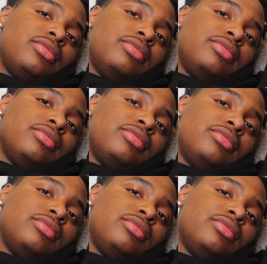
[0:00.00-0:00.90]

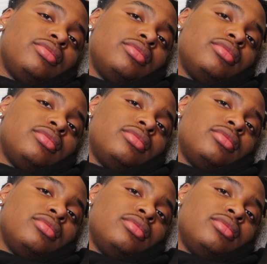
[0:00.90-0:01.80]

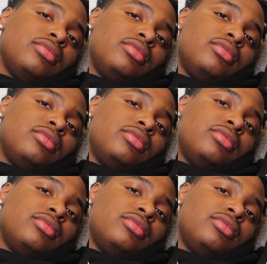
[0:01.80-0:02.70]

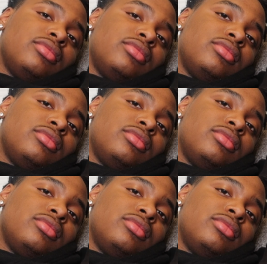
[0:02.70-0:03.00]
(no one is talking)